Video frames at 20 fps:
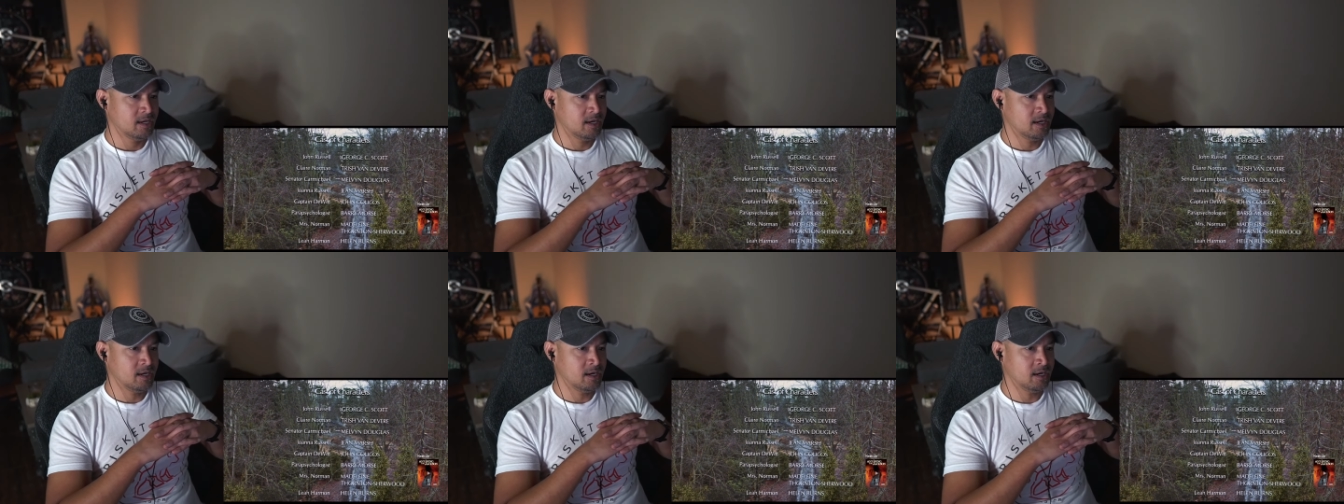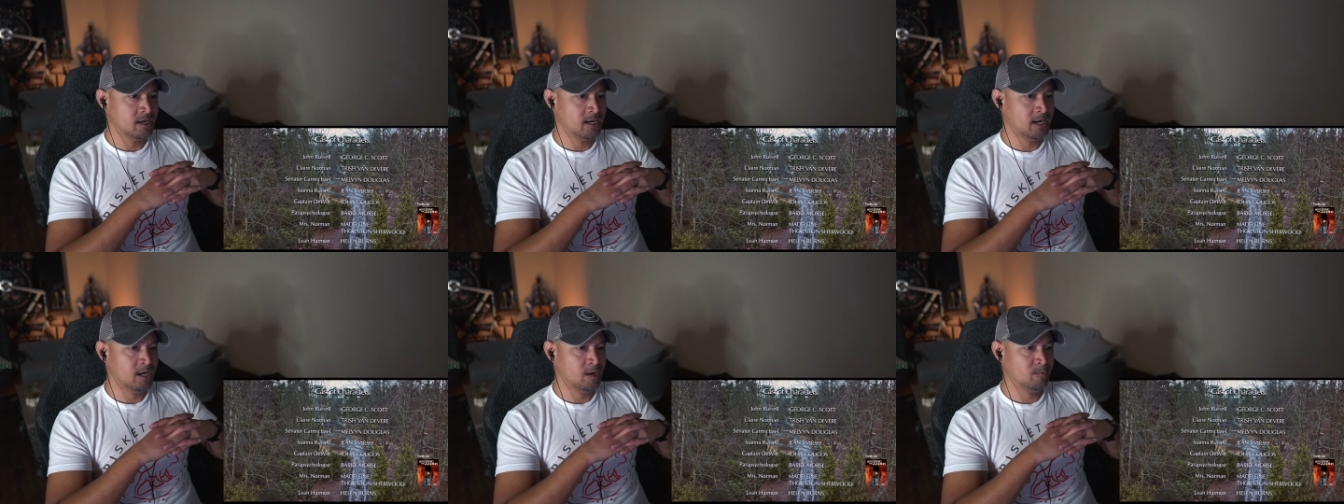
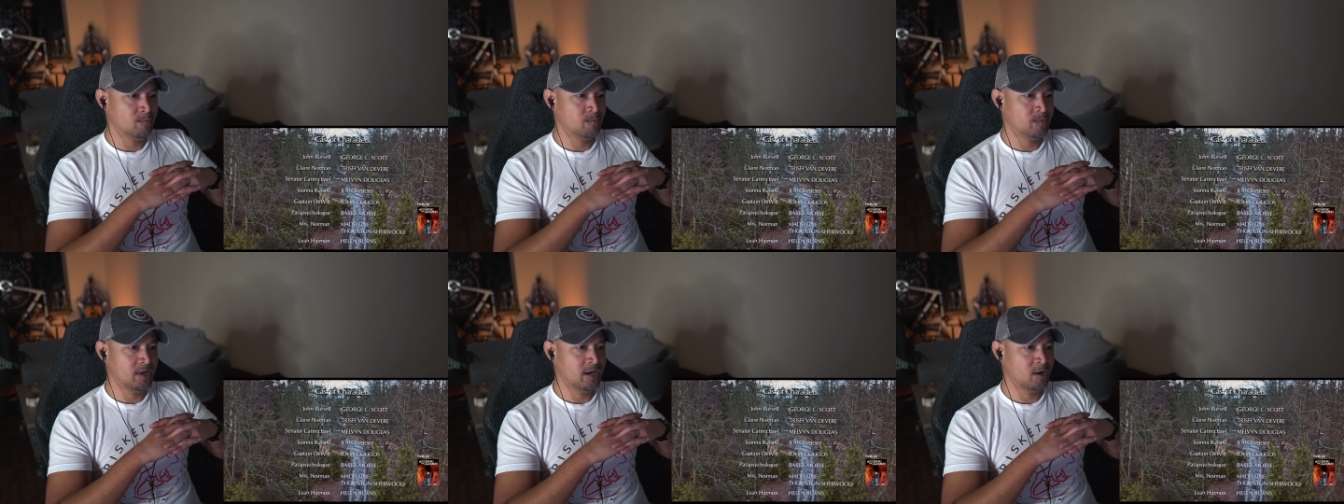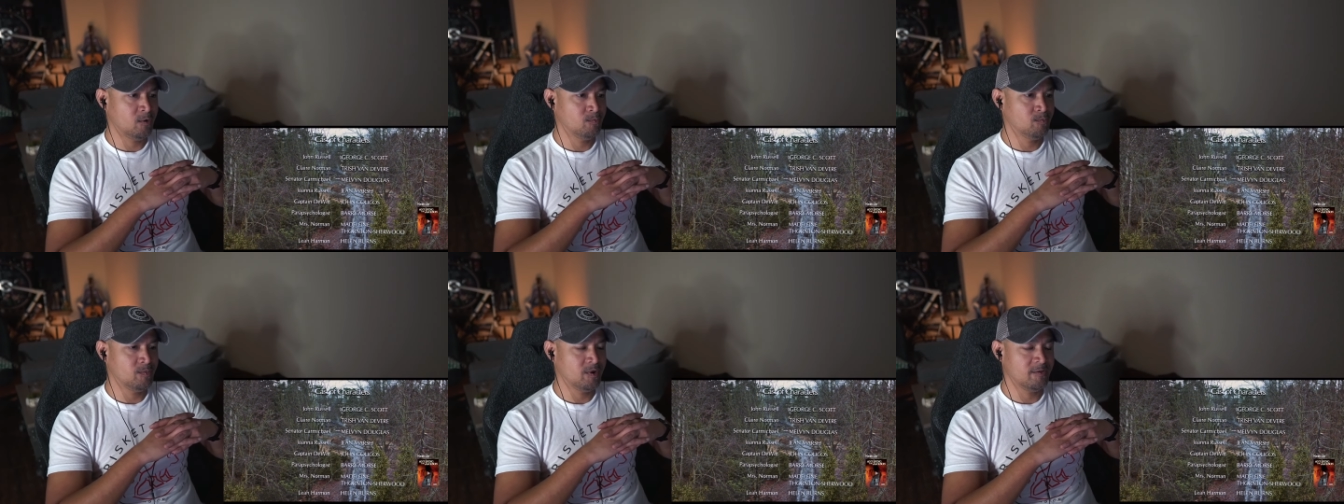
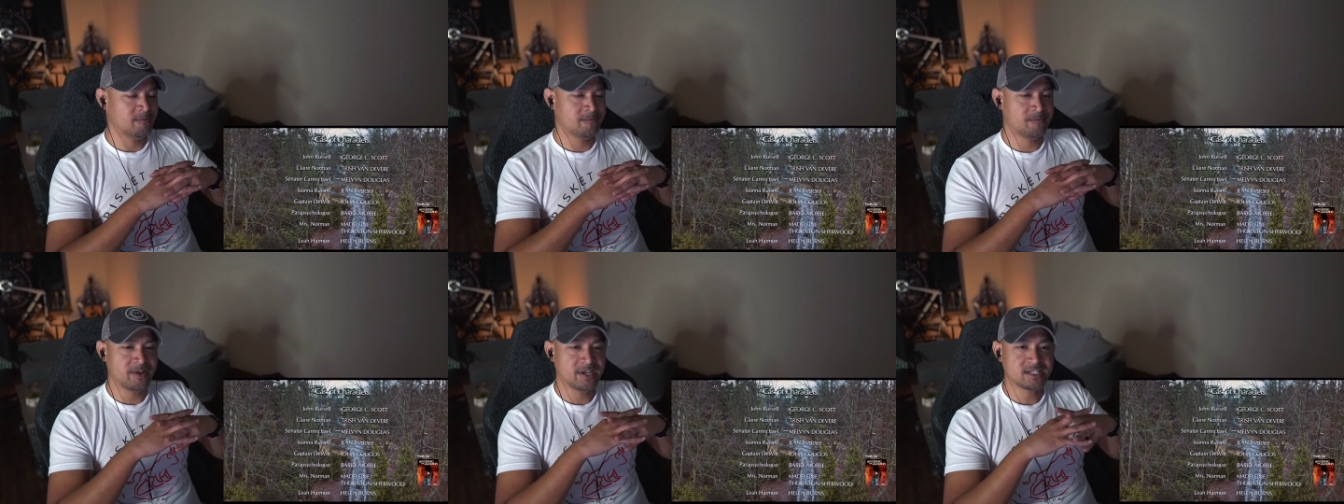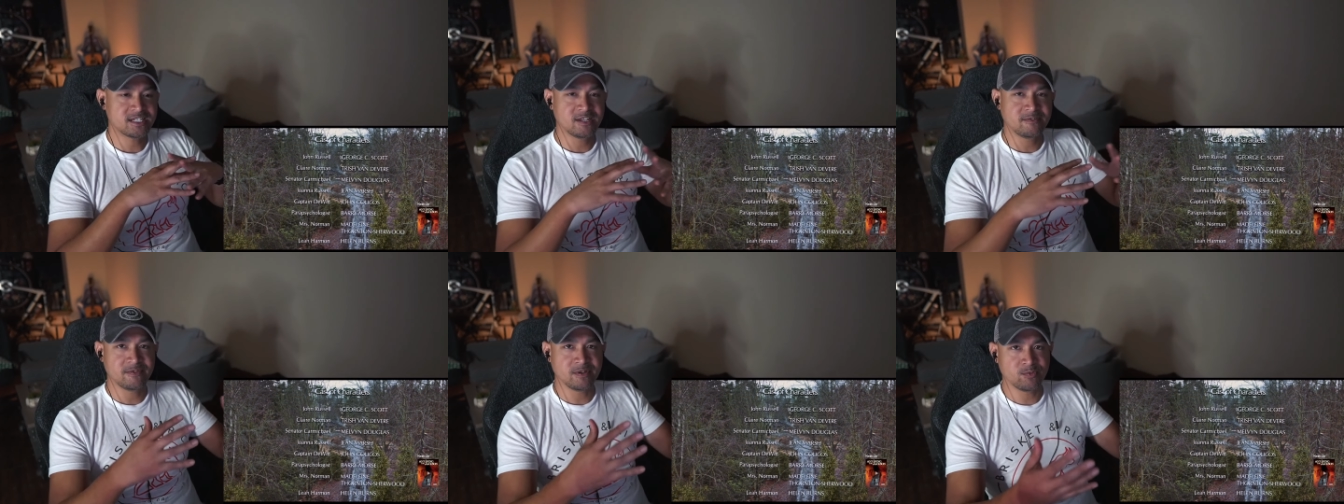how
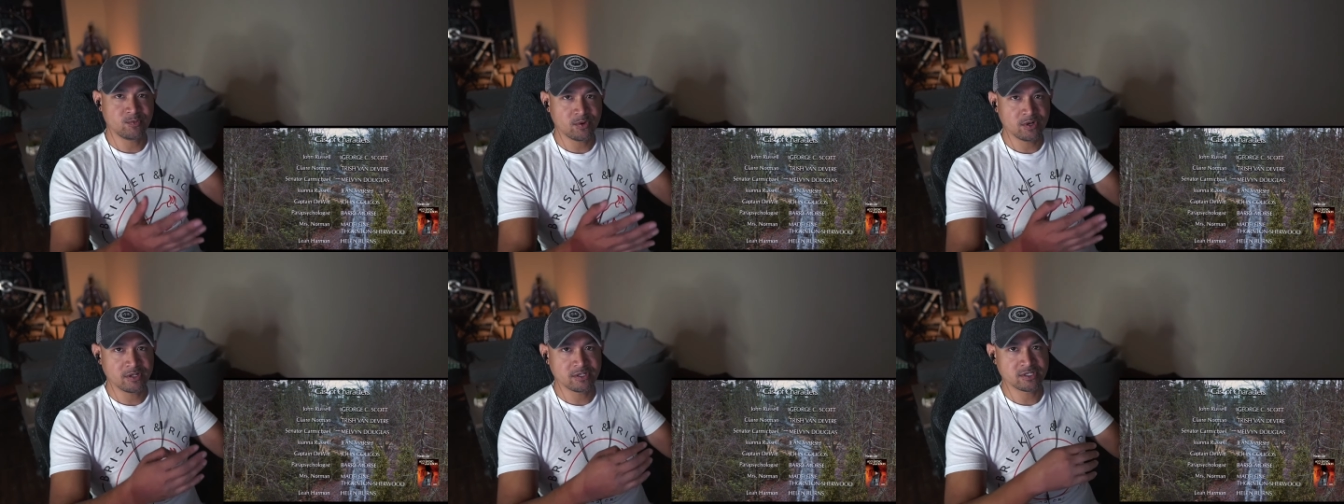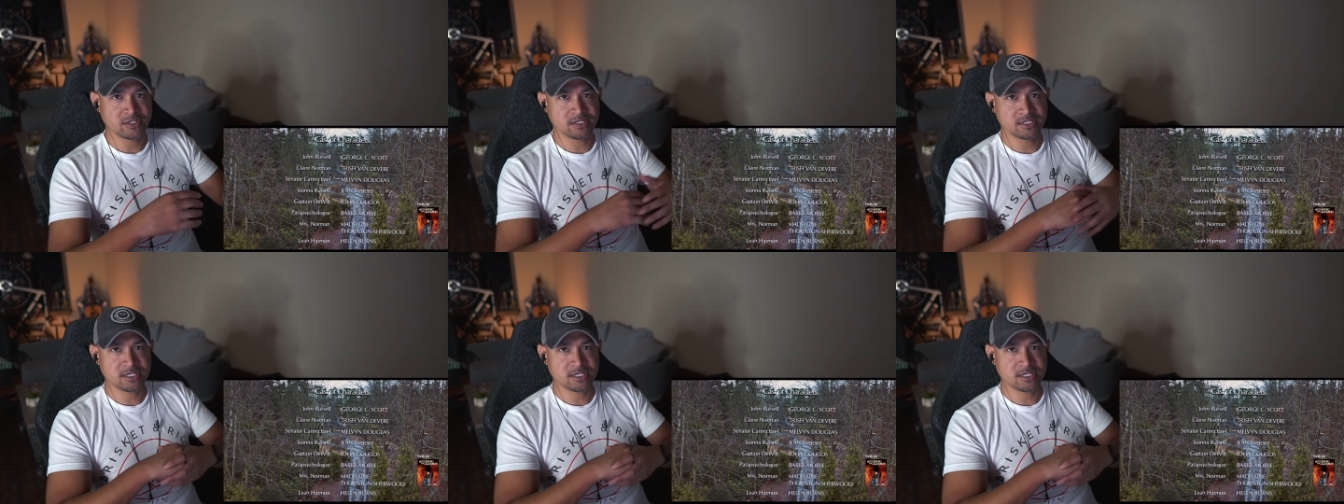effective it was on